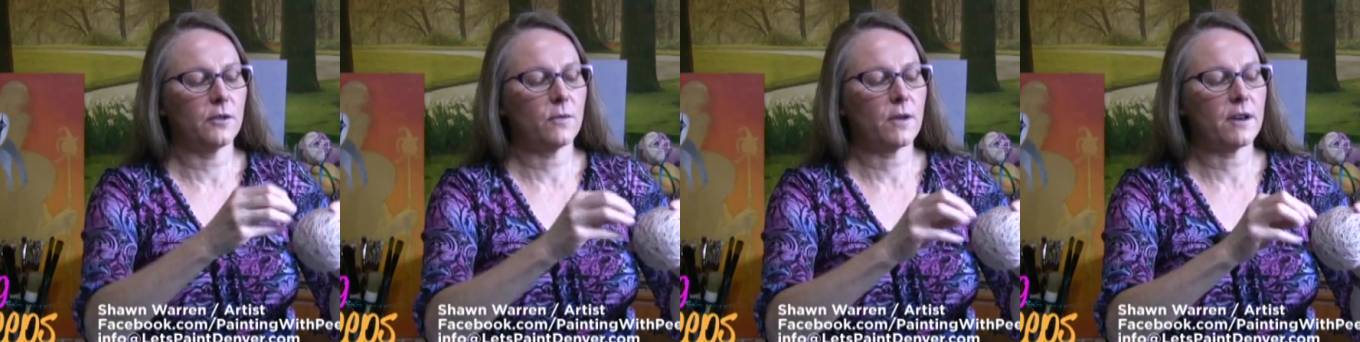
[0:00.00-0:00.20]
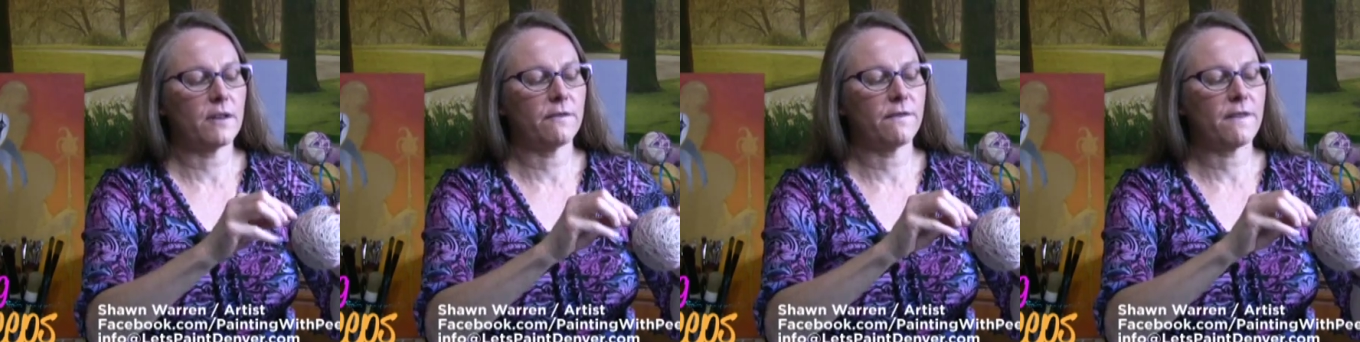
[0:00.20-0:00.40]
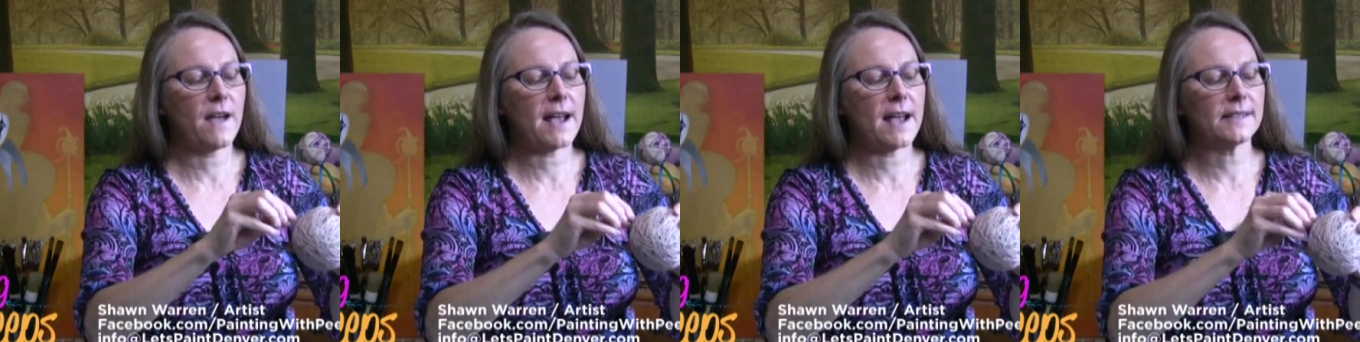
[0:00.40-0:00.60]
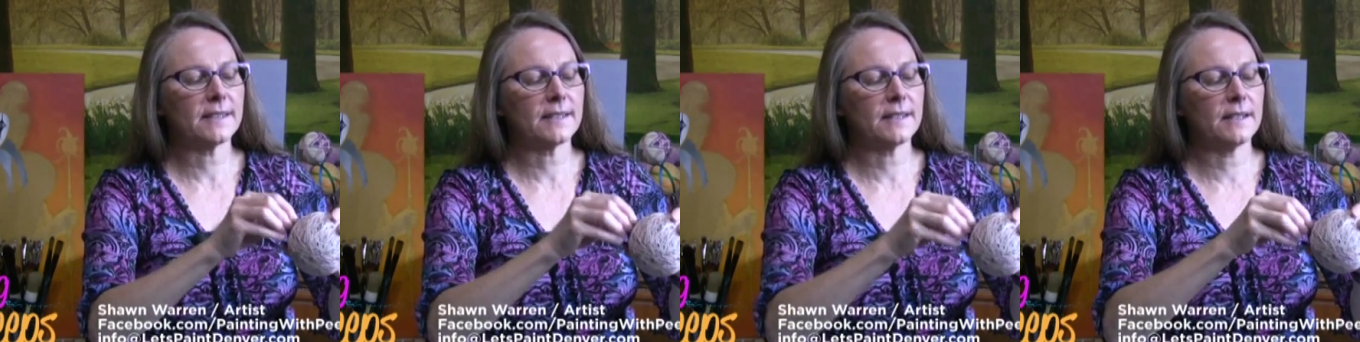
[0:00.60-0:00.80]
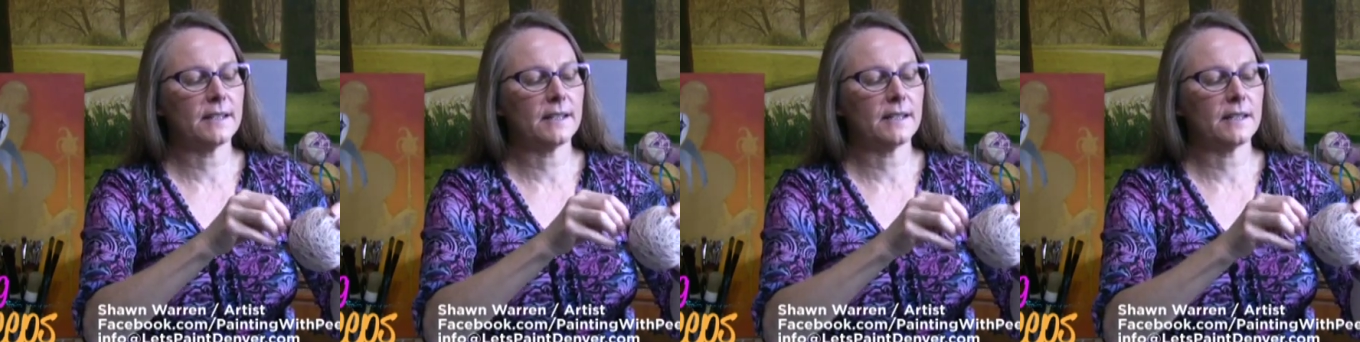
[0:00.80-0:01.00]
want to
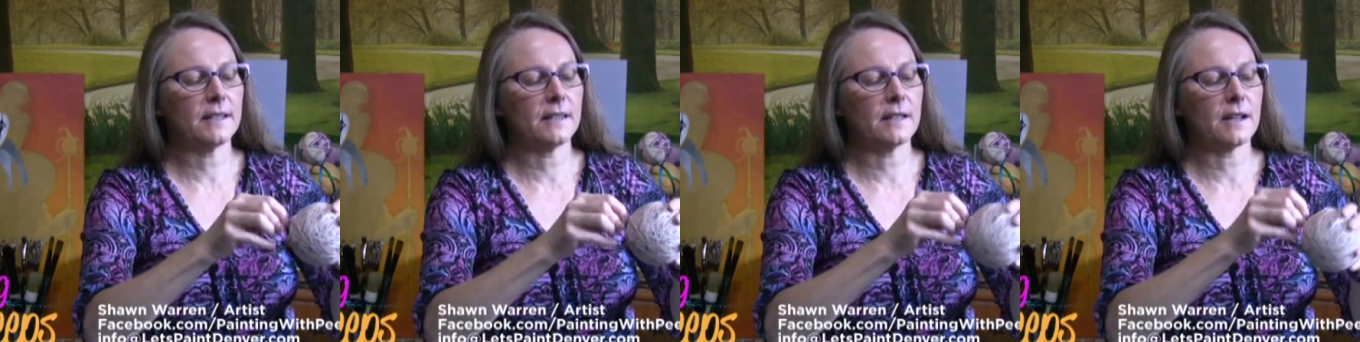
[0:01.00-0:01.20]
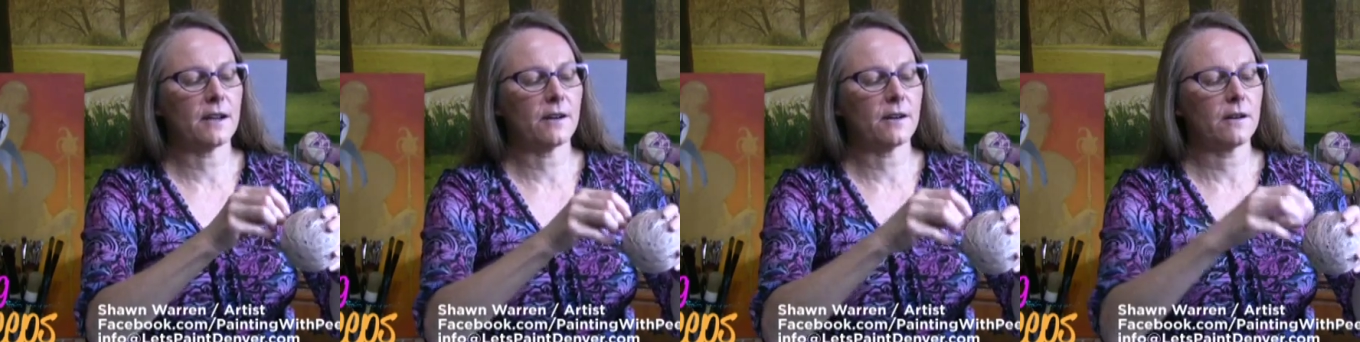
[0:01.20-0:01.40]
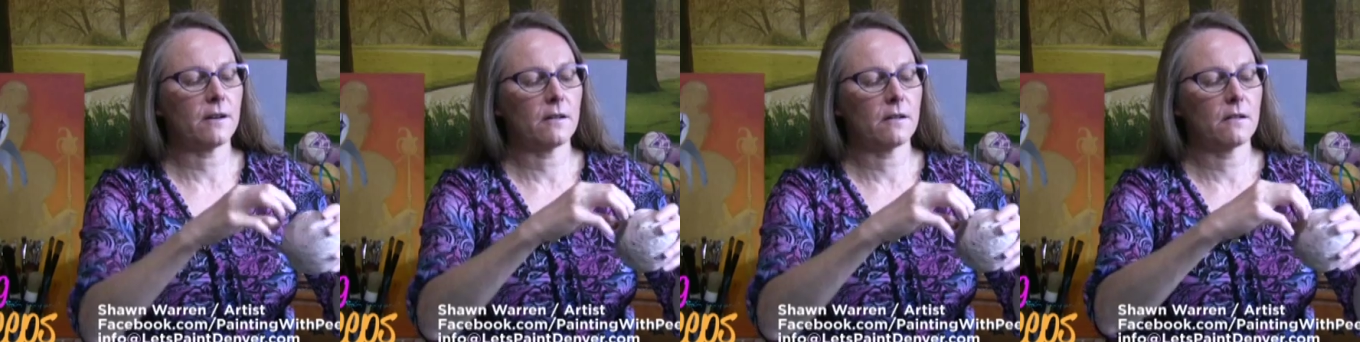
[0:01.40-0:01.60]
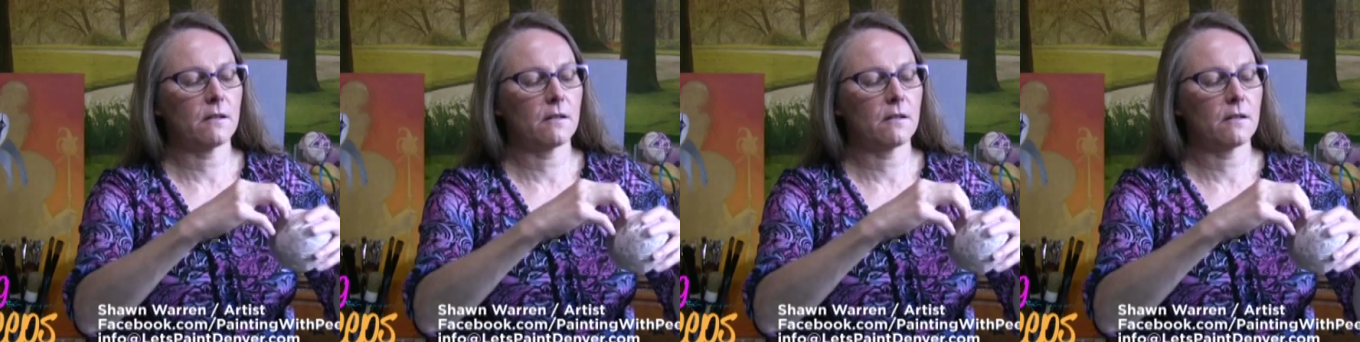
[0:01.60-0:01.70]
fasten it in there,